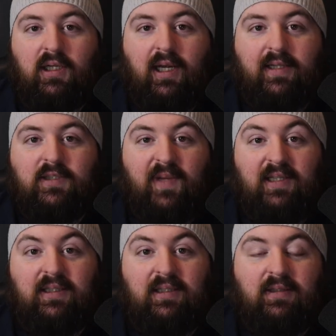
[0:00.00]
and
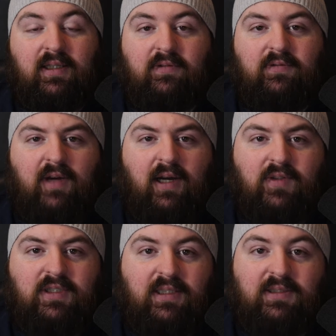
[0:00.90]
spending like 5 or
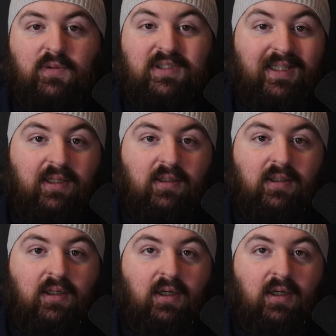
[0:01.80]
6 hours there.